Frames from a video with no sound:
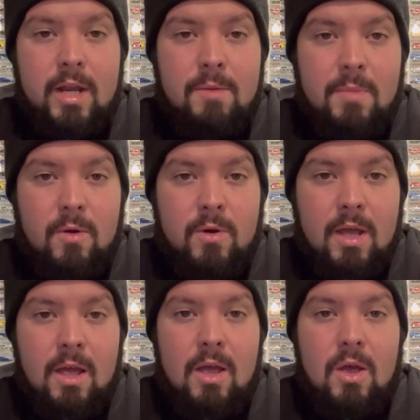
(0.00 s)
build
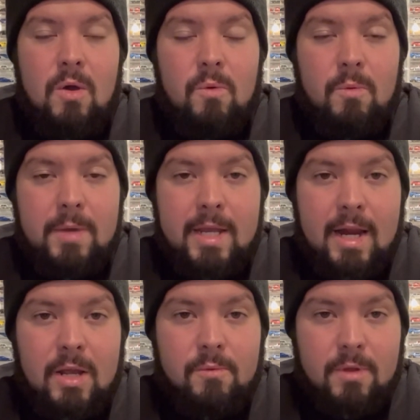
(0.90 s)
will be
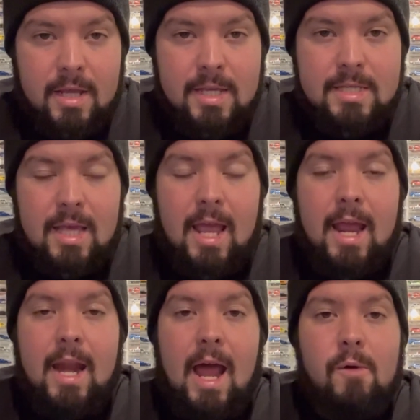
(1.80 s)
getting released,
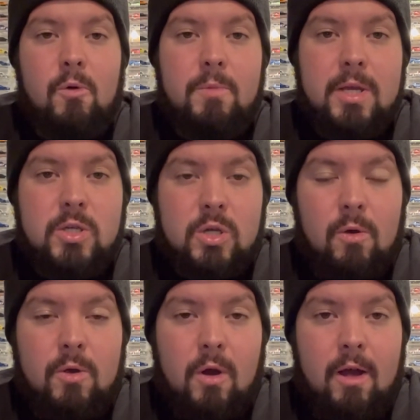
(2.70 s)
and I will be
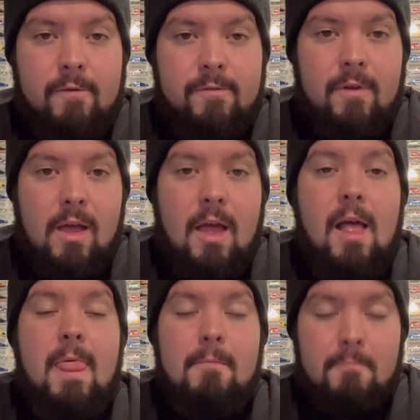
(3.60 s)
showing off
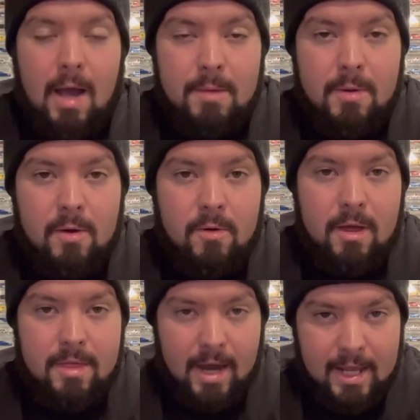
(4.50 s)
my build
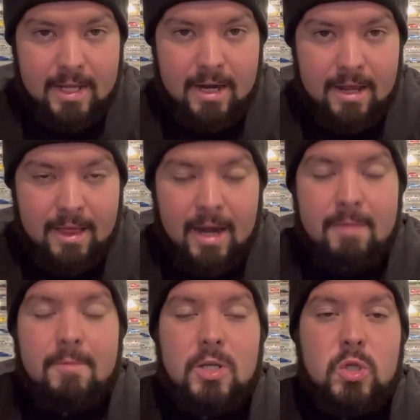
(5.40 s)
that I did that
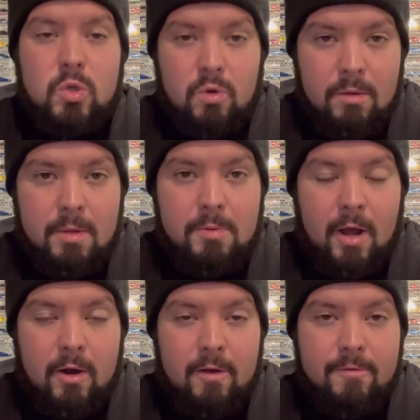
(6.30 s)
I'm extremely
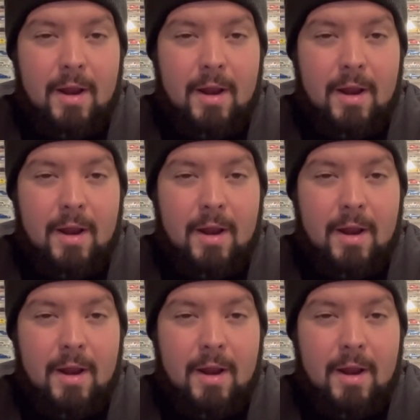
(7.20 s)
proud of.